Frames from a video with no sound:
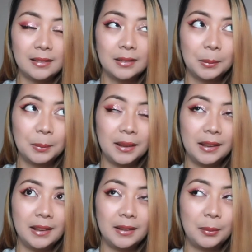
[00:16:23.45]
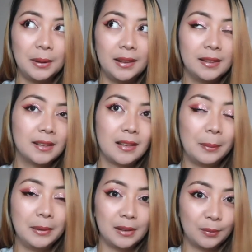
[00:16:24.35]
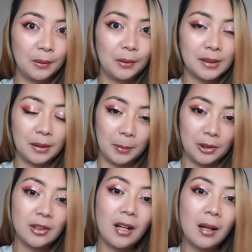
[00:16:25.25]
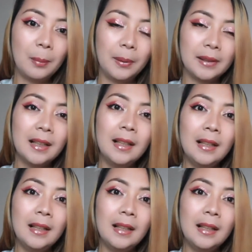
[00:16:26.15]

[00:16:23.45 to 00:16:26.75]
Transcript: completely quit and stop and just focus on my job, but